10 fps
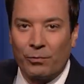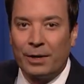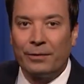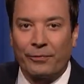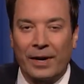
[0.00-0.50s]

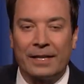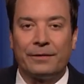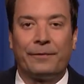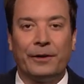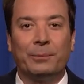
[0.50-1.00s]
Real
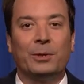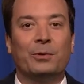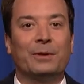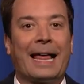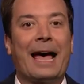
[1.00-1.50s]
friends film
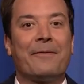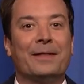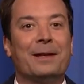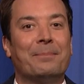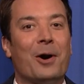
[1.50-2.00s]
you, laugh,
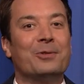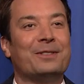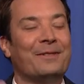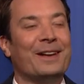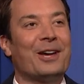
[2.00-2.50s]
and then post
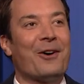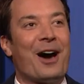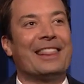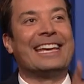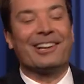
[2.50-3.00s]
the video
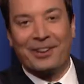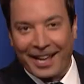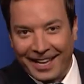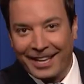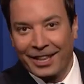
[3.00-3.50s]
on the internet.